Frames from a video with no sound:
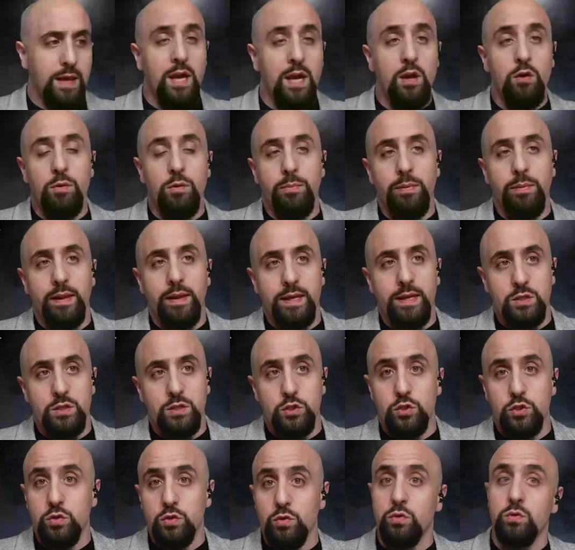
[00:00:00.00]

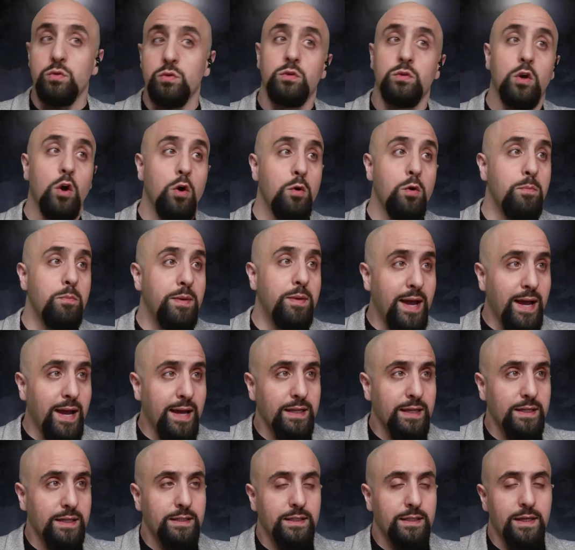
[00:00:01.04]
airplanes to go
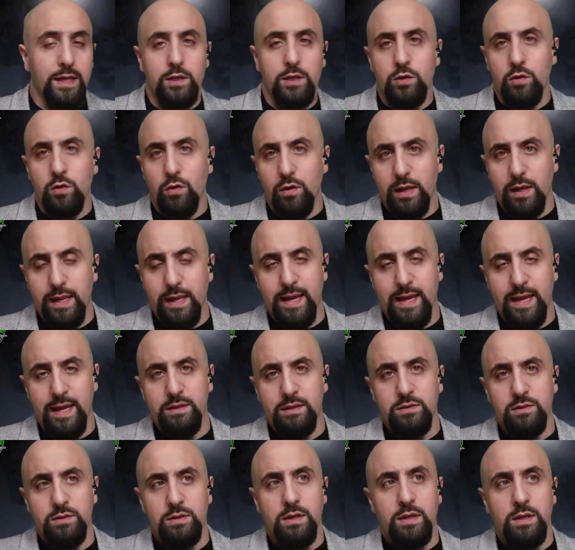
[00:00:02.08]
back and not
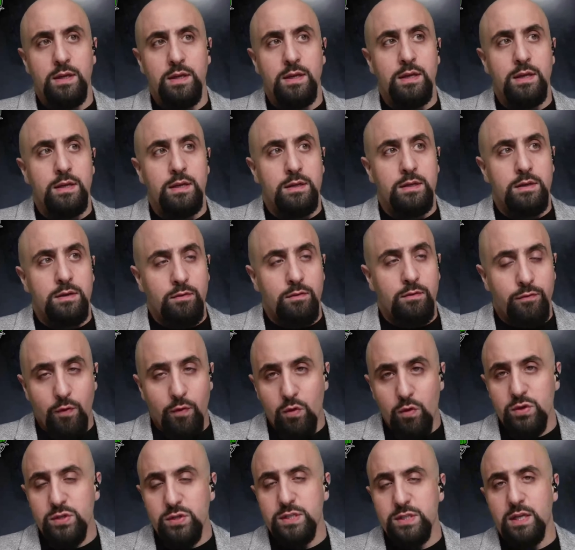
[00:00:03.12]
land,
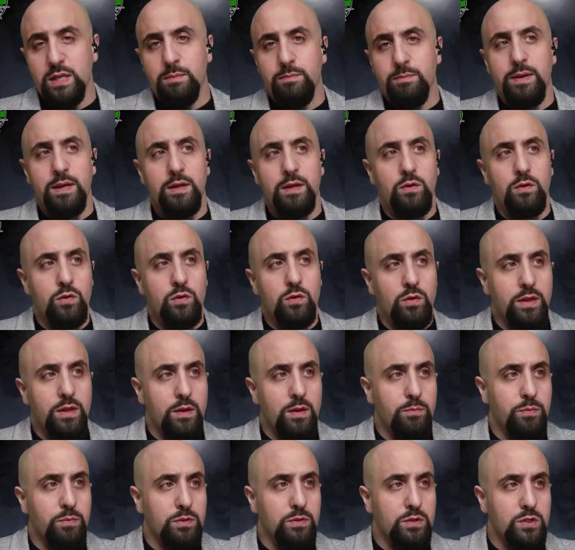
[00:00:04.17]
forcing Ben Gurion
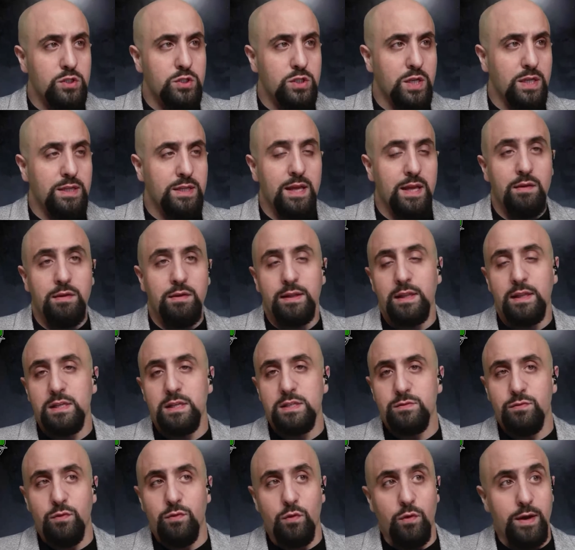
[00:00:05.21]
Airport to shut down at
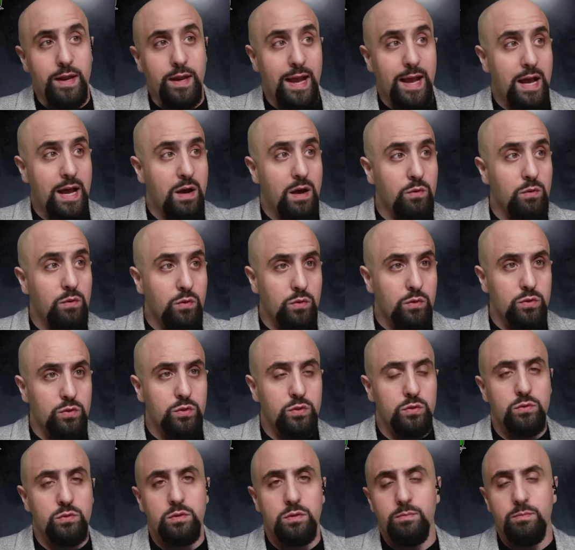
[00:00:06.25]
least for an hour or
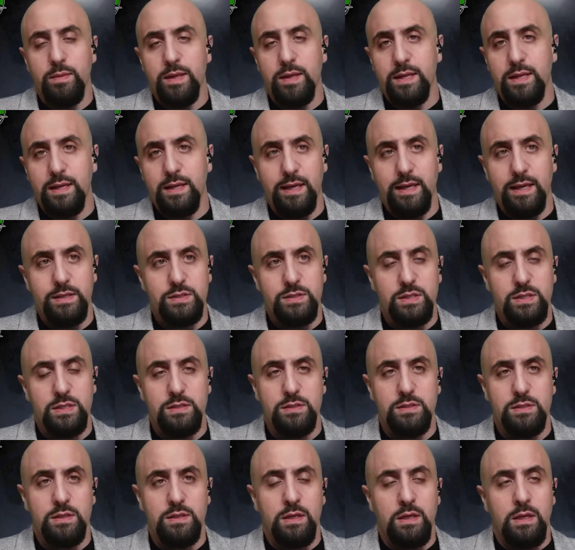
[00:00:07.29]
2 in many
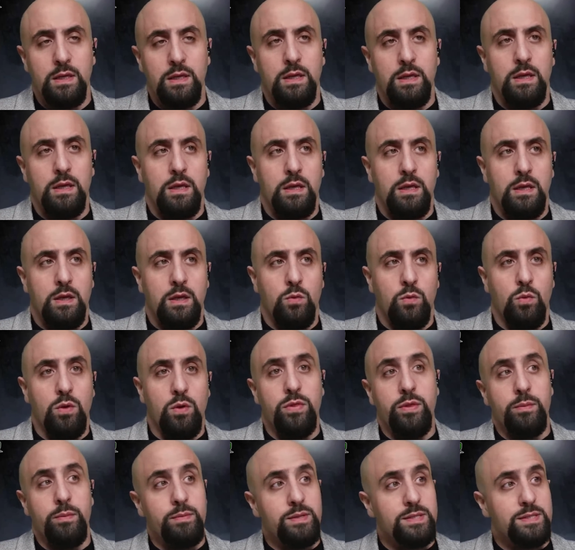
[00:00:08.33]
cases.
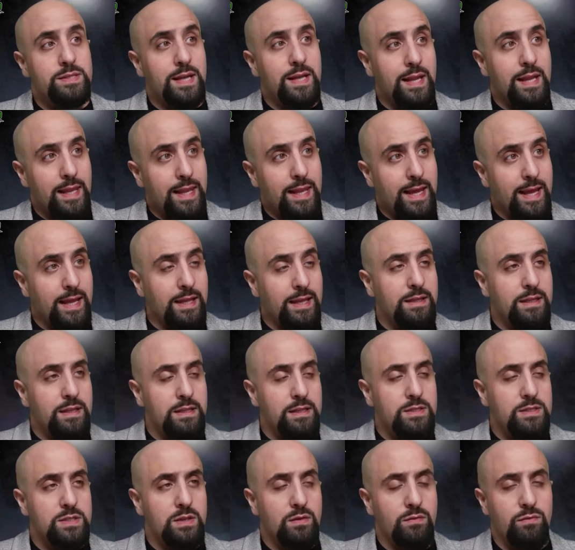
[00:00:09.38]
When the missile
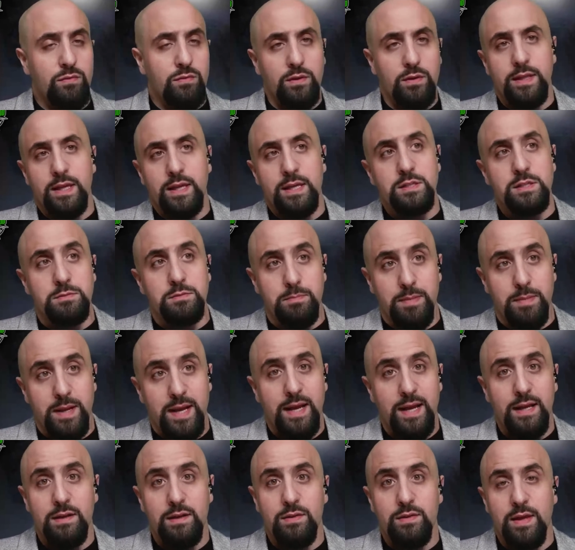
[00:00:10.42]
landed several days
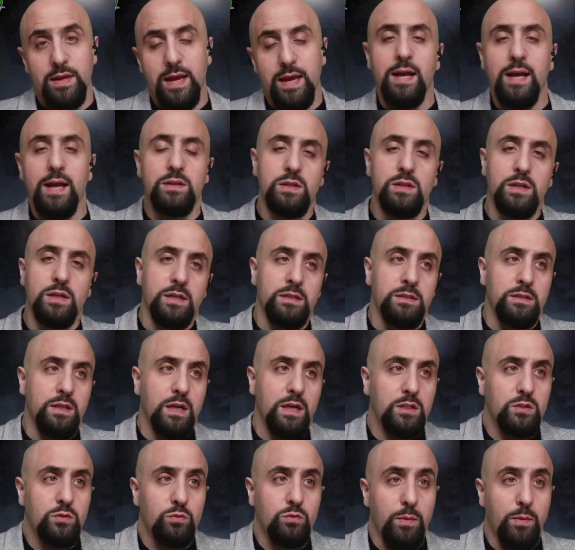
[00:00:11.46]
back, they had to
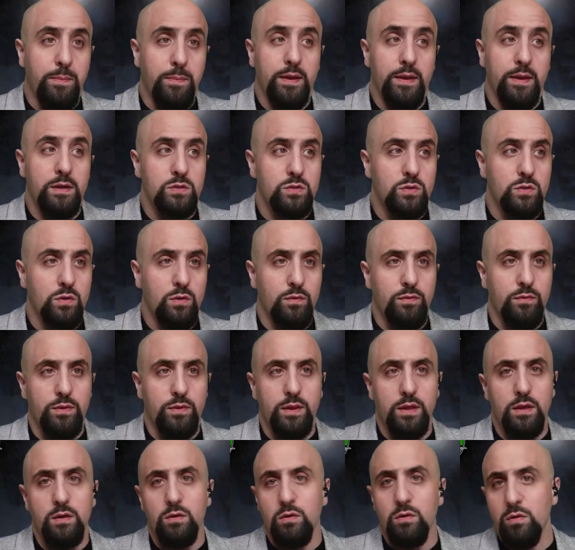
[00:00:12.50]
conduct repairs over
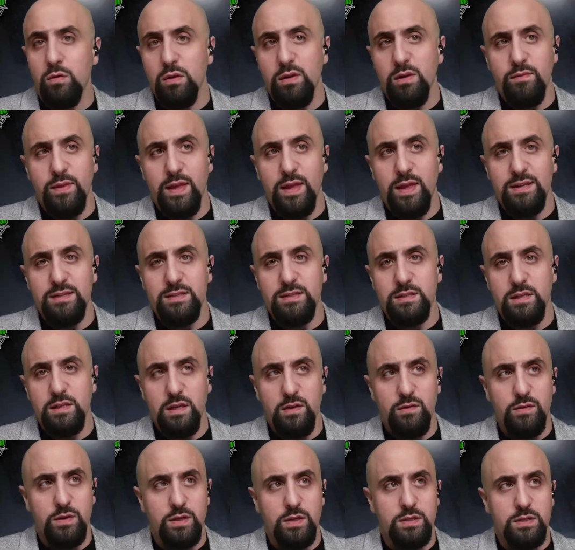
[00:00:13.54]
there. All of that is
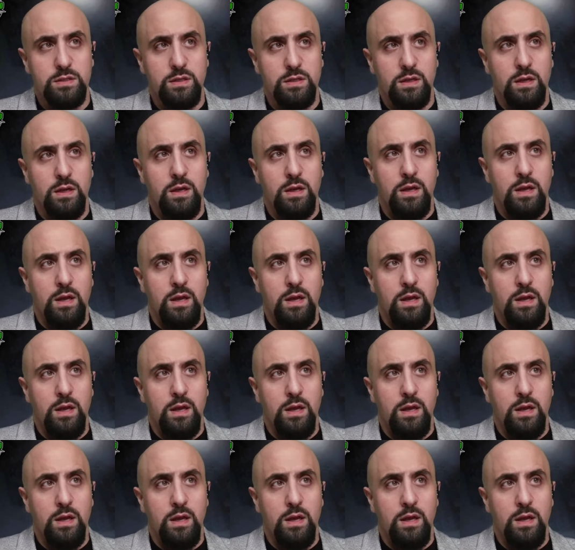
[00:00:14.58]
serious.